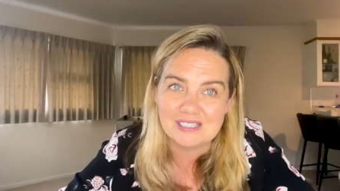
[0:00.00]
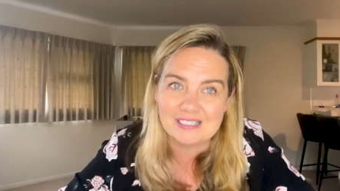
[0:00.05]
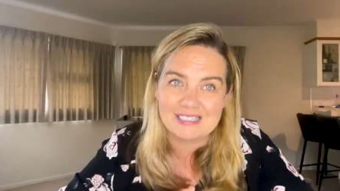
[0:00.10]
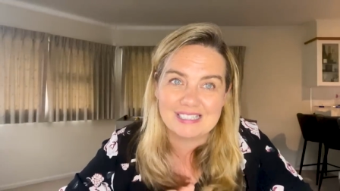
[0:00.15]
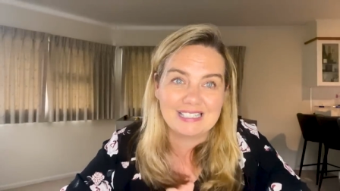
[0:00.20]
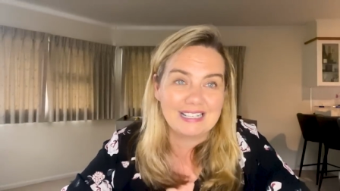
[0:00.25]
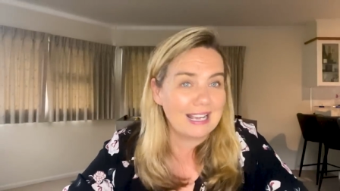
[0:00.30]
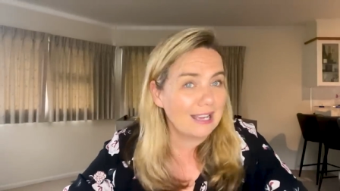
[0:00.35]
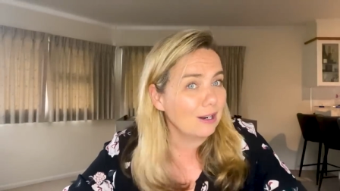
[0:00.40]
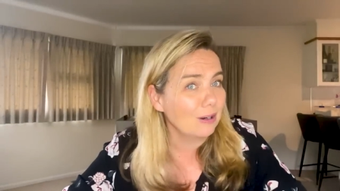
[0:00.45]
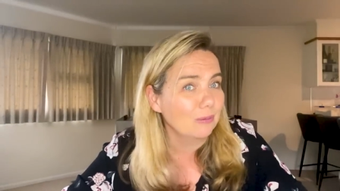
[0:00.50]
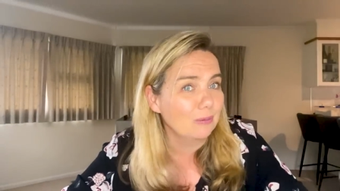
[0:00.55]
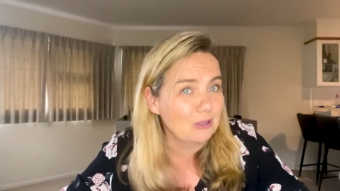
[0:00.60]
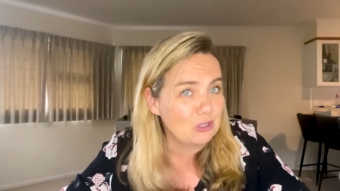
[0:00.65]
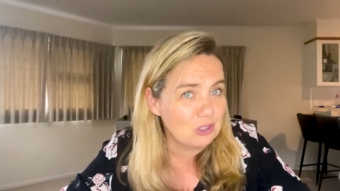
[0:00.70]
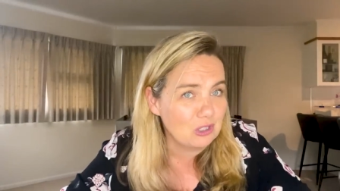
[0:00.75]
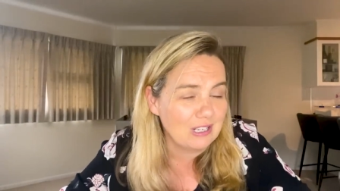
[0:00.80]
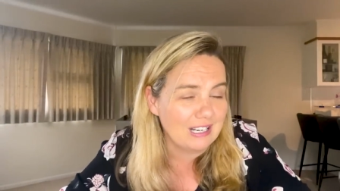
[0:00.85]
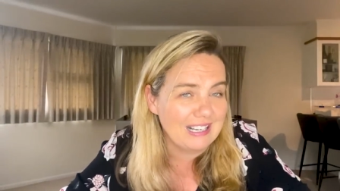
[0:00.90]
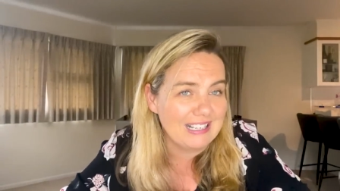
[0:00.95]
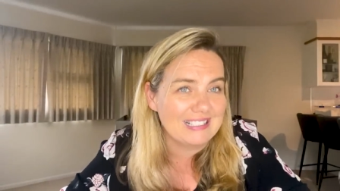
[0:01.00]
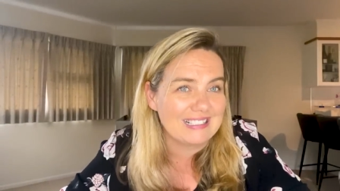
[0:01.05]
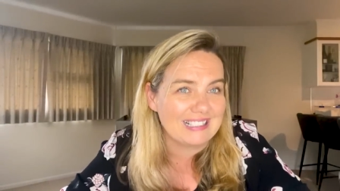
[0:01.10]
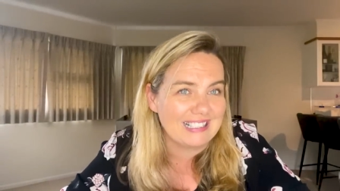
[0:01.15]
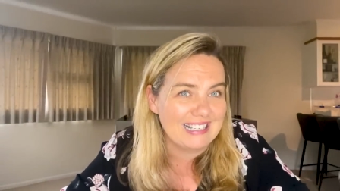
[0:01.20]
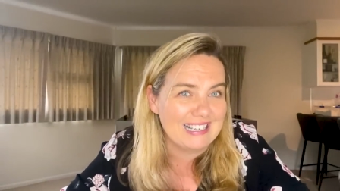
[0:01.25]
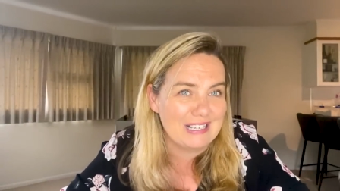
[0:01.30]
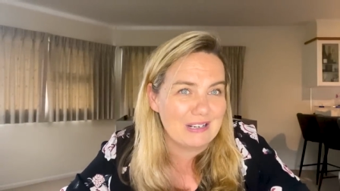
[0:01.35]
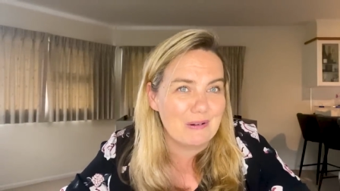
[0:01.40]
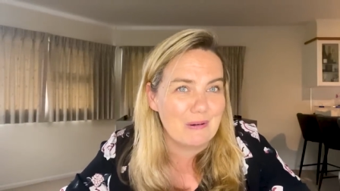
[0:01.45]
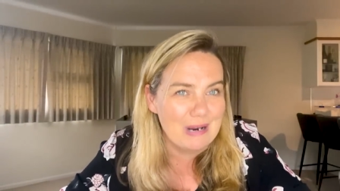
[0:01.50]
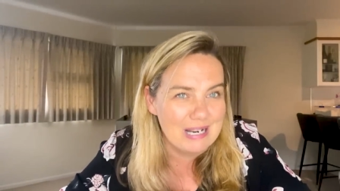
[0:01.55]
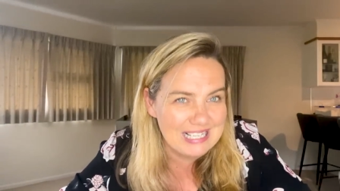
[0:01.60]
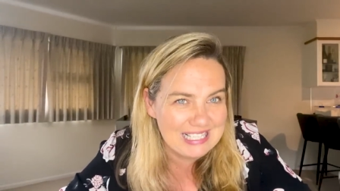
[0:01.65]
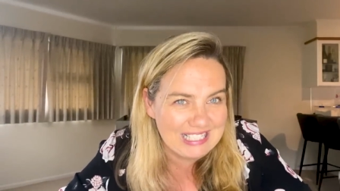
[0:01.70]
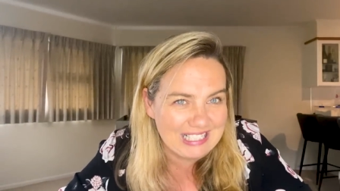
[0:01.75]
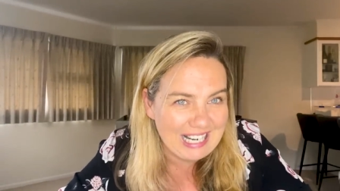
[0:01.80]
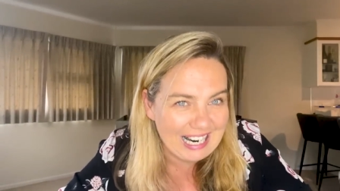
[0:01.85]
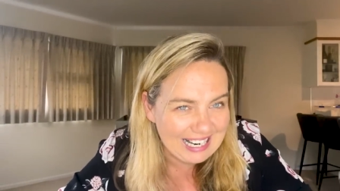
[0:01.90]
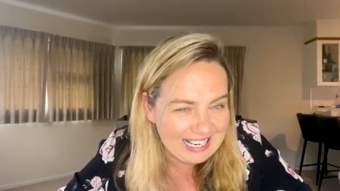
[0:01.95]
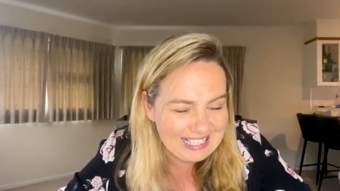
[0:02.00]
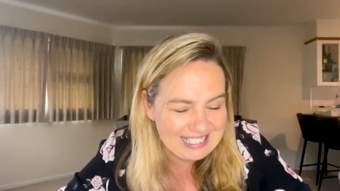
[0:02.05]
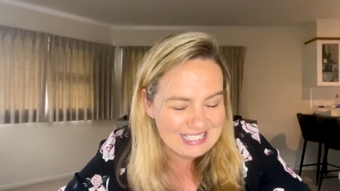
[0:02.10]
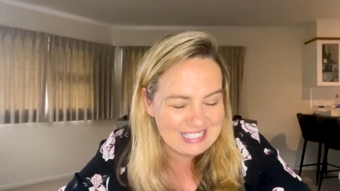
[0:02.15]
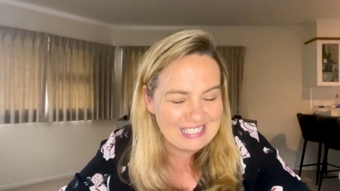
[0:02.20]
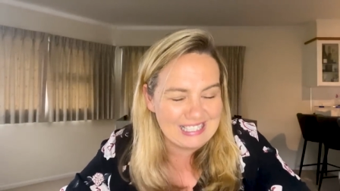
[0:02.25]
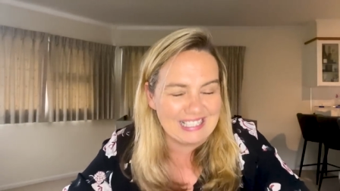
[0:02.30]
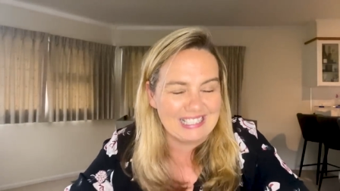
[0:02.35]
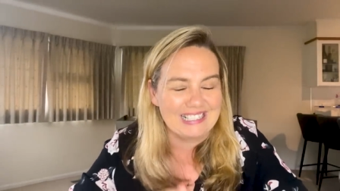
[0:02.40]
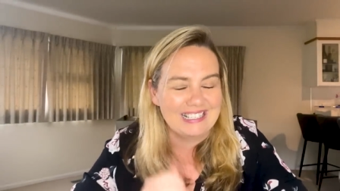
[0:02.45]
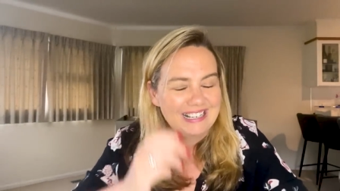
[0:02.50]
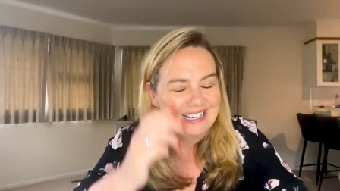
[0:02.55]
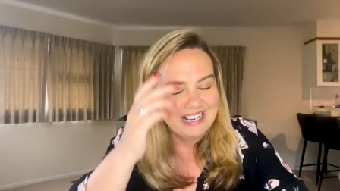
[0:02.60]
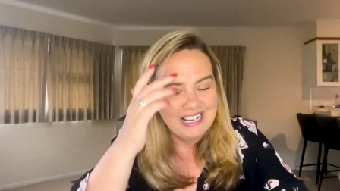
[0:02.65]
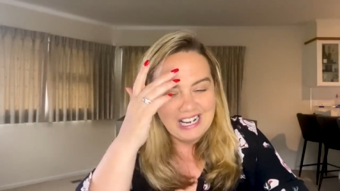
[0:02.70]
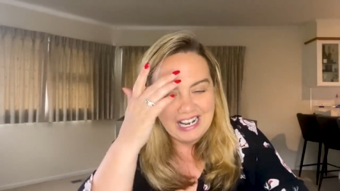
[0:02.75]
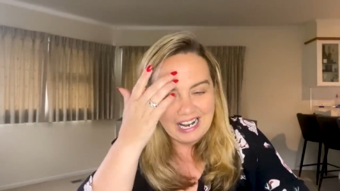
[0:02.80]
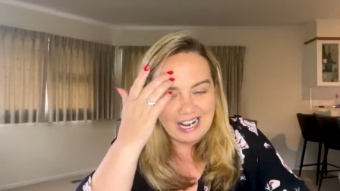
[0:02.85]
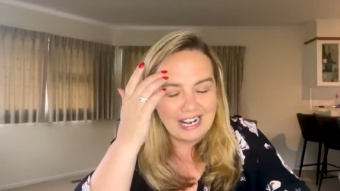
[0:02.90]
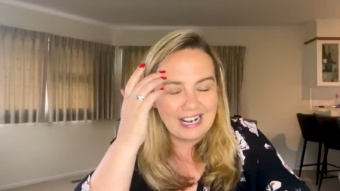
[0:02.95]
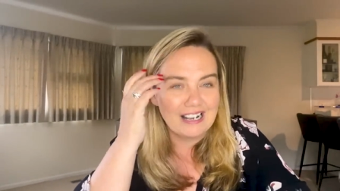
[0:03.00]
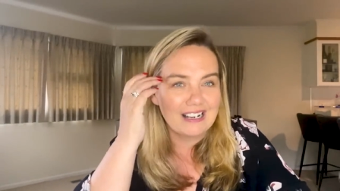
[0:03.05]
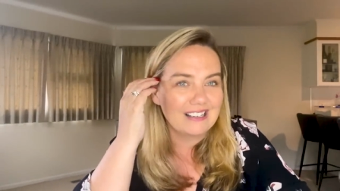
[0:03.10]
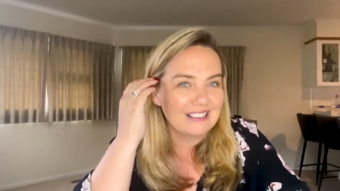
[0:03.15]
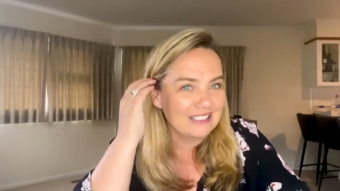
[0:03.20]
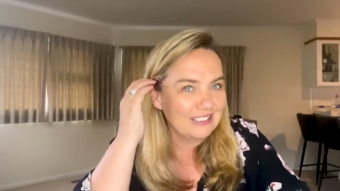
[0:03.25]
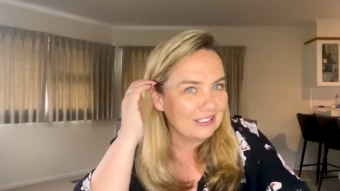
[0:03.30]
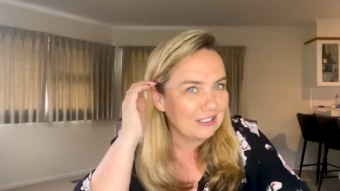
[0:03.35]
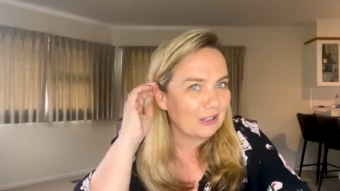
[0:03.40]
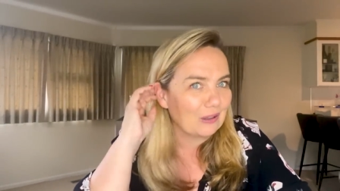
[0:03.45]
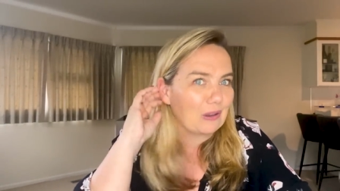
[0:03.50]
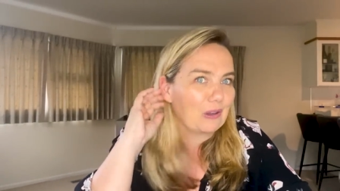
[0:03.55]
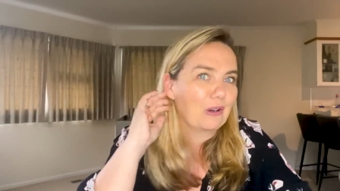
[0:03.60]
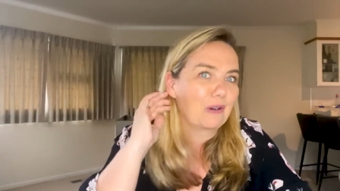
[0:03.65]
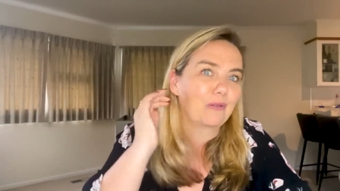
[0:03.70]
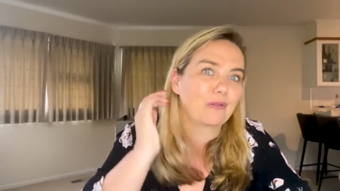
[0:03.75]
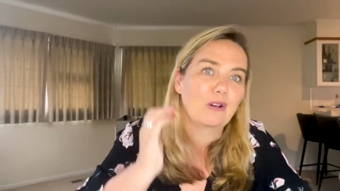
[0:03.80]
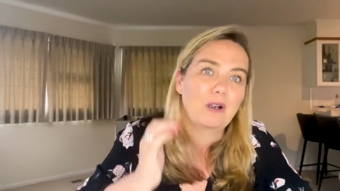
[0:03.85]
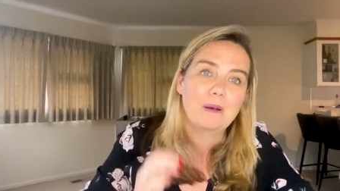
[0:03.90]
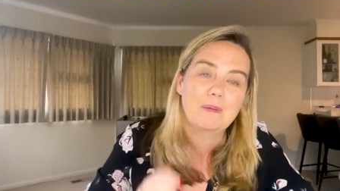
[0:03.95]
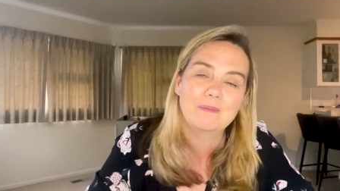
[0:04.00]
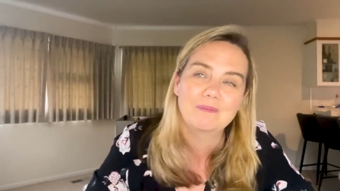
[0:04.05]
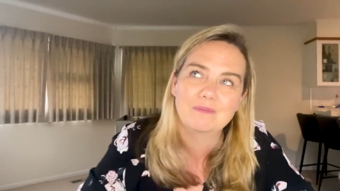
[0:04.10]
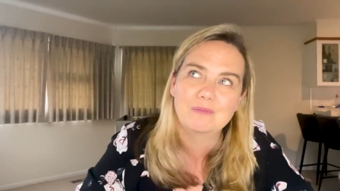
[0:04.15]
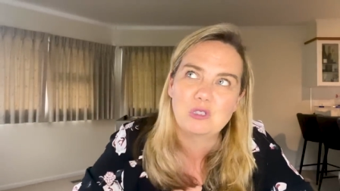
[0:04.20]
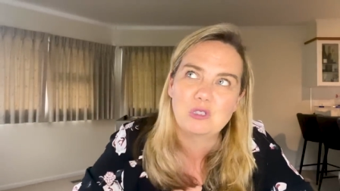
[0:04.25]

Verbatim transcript: did not originate in Wisconsin. You know, they're from